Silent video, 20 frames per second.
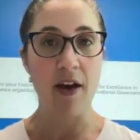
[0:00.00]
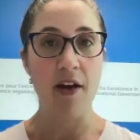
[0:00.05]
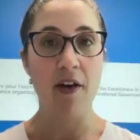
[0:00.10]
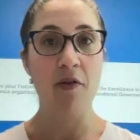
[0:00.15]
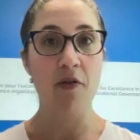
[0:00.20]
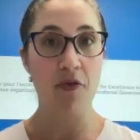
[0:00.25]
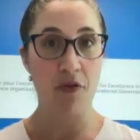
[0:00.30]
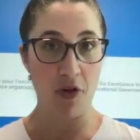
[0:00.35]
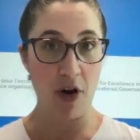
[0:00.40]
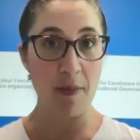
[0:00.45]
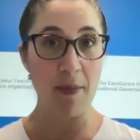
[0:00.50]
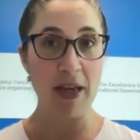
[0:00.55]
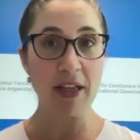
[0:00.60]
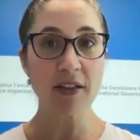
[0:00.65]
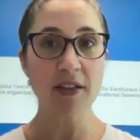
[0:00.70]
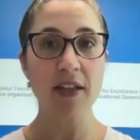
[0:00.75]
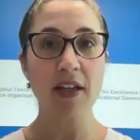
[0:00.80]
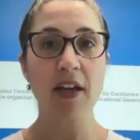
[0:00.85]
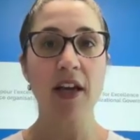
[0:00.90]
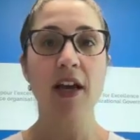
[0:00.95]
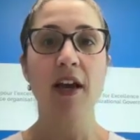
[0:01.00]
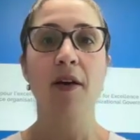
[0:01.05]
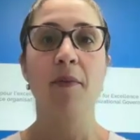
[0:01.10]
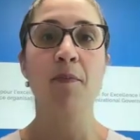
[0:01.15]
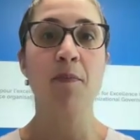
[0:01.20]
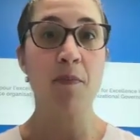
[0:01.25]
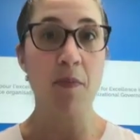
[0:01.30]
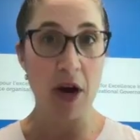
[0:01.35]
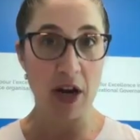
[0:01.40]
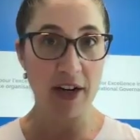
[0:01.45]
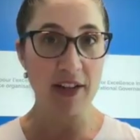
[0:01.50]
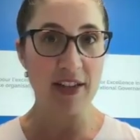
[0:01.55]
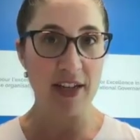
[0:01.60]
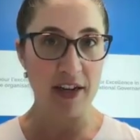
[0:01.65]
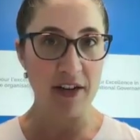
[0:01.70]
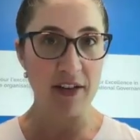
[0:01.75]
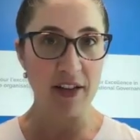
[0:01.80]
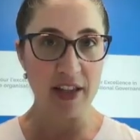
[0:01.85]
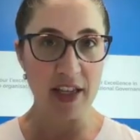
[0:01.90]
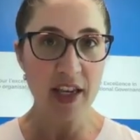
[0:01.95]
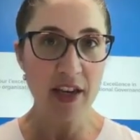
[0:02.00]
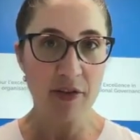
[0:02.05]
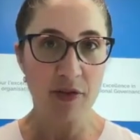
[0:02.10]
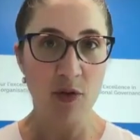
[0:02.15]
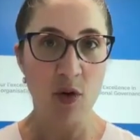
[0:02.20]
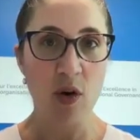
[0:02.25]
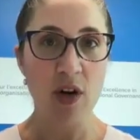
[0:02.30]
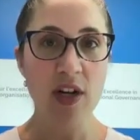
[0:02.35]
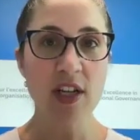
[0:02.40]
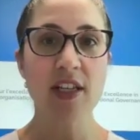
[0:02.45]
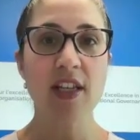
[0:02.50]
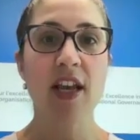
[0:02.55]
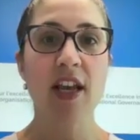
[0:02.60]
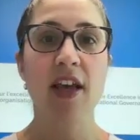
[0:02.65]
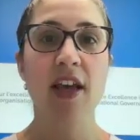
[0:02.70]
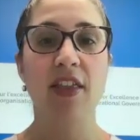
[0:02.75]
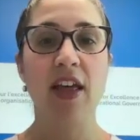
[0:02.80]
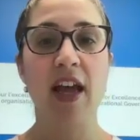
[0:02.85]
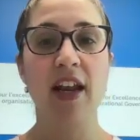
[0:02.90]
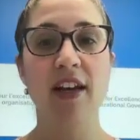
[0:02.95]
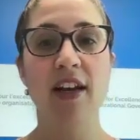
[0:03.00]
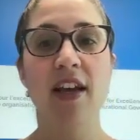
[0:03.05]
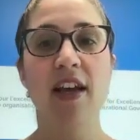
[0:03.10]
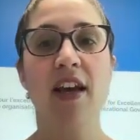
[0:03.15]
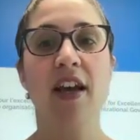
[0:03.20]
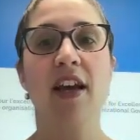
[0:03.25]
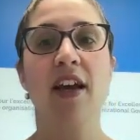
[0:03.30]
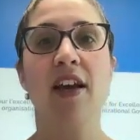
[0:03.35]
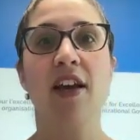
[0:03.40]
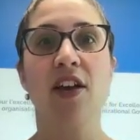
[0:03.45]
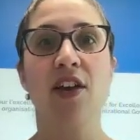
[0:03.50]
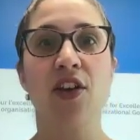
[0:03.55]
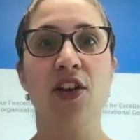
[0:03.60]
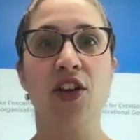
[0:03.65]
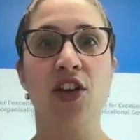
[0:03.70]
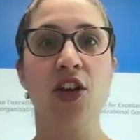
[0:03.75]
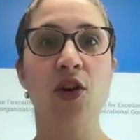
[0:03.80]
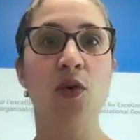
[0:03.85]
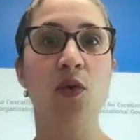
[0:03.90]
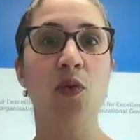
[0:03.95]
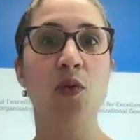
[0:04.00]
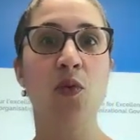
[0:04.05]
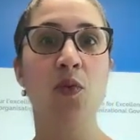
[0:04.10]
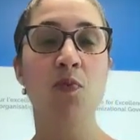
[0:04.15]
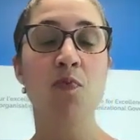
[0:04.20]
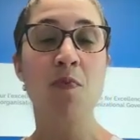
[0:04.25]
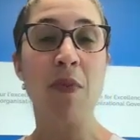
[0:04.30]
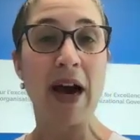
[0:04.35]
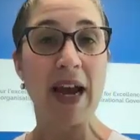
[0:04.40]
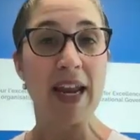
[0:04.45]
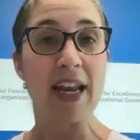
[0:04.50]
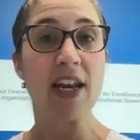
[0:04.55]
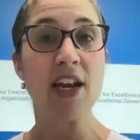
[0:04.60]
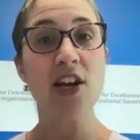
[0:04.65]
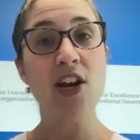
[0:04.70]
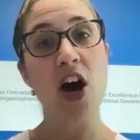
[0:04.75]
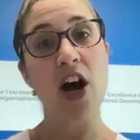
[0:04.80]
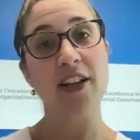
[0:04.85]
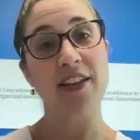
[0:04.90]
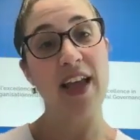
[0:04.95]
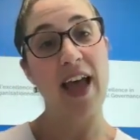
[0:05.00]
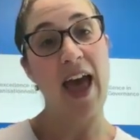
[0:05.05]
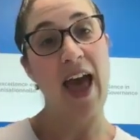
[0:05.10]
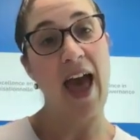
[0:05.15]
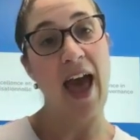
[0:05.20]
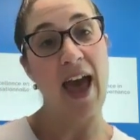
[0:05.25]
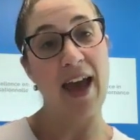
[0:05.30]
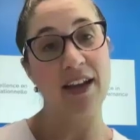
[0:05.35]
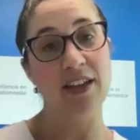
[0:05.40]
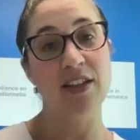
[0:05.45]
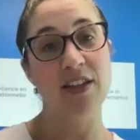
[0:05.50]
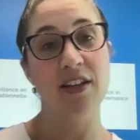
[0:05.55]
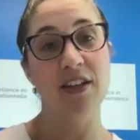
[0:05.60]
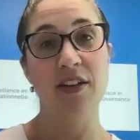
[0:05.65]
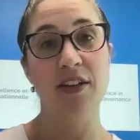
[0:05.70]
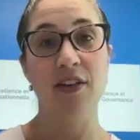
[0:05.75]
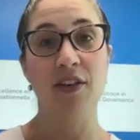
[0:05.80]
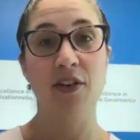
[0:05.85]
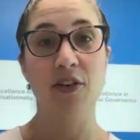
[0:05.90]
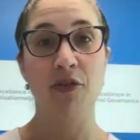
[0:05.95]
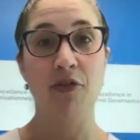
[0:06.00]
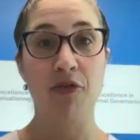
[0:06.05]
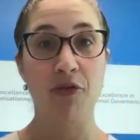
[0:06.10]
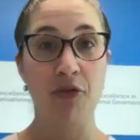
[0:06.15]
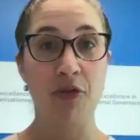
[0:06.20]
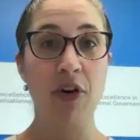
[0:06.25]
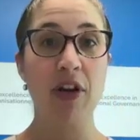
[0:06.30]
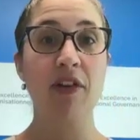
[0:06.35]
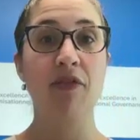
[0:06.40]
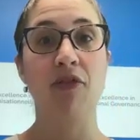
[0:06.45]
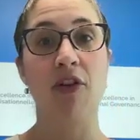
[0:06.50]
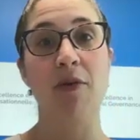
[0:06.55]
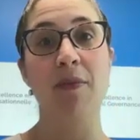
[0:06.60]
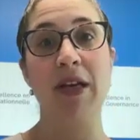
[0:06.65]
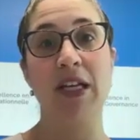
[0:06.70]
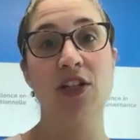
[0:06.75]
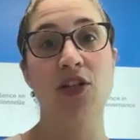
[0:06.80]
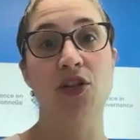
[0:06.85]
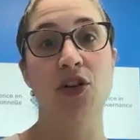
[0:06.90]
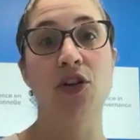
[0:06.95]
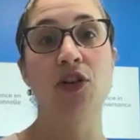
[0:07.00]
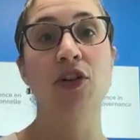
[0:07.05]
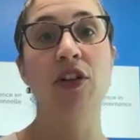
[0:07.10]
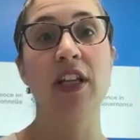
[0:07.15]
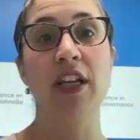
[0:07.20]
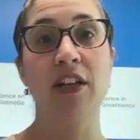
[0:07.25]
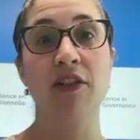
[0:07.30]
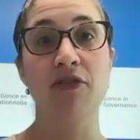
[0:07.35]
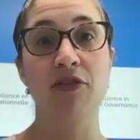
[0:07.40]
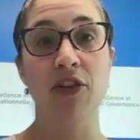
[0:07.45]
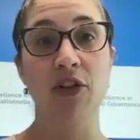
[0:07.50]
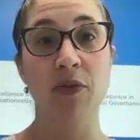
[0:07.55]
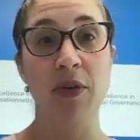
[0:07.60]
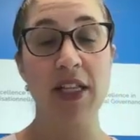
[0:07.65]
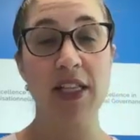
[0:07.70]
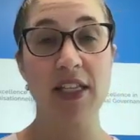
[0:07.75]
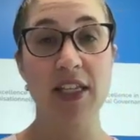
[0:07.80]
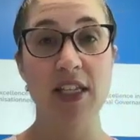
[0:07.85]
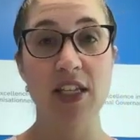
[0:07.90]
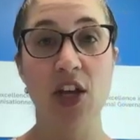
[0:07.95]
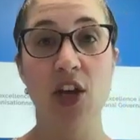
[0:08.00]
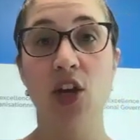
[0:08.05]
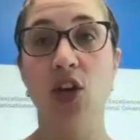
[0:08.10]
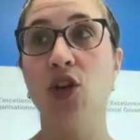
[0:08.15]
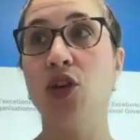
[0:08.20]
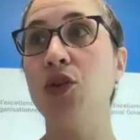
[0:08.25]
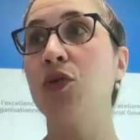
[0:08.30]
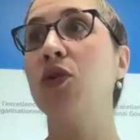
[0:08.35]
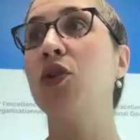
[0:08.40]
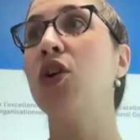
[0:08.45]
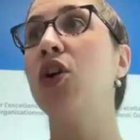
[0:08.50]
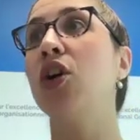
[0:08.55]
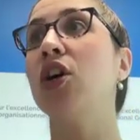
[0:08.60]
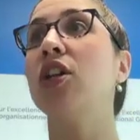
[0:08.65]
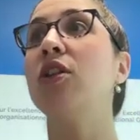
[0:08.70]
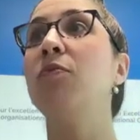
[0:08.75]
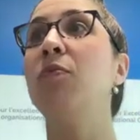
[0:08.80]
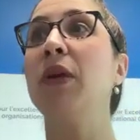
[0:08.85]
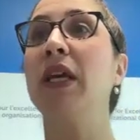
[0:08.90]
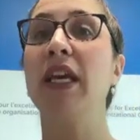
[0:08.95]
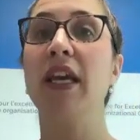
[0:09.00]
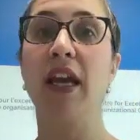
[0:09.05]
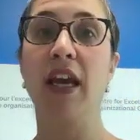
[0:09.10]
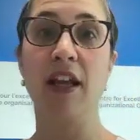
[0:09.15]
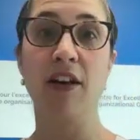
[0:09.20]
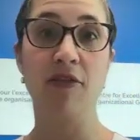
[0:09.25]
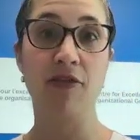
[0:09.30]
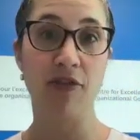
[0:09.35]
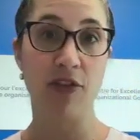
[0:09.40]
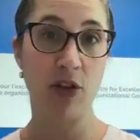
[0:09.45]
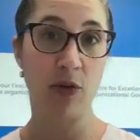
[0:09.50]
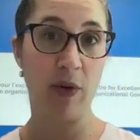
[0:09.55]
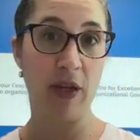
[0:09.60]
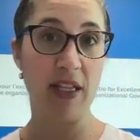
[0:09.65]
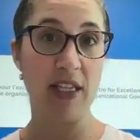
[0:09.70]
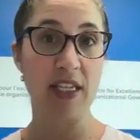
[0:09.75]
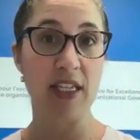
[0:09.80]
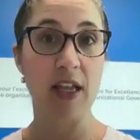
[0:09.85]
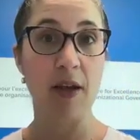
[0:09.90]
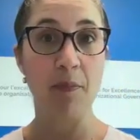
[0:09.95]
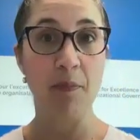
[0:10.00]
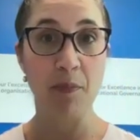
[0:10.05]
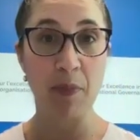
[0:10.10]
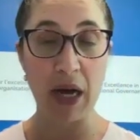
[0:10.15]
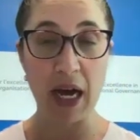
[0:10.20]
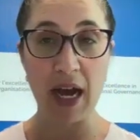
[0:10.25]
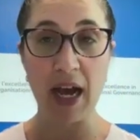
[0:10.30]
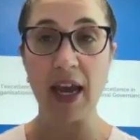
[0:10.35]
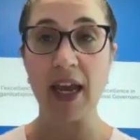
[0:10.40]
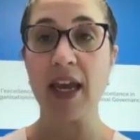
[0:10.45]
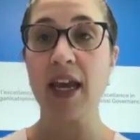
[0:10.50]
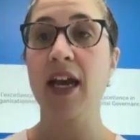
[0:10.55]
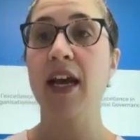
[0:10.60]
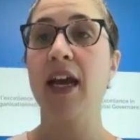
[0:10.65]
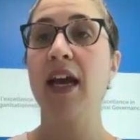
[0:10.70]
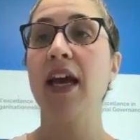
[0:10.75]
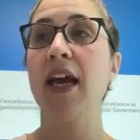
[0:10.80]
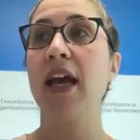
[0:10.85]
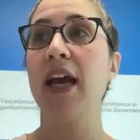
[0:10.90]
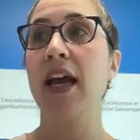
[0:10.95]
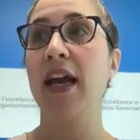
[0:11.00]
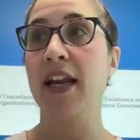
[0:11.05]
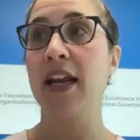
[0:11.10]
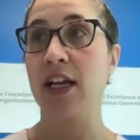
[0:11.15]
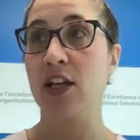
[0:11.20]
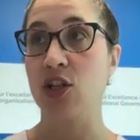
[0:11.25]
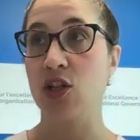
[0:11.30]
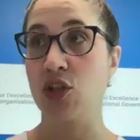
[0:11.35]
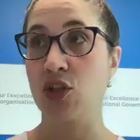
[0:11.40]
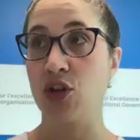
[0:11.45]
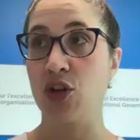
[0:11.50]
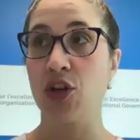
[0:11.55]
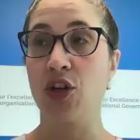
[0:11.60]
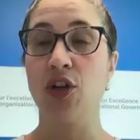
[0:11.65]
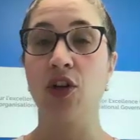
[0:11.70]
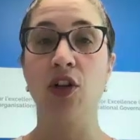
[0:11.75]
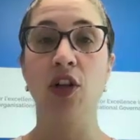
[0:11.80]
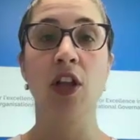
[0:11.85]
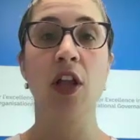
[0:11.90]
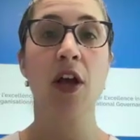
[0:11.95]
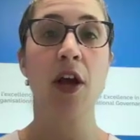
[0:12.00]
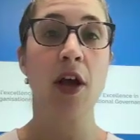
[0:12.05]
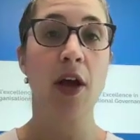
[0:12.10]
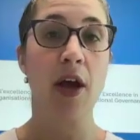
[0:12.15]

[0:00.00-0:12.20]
from it monetarily, of course, then you might not act free from external influence. You could be influenced by an external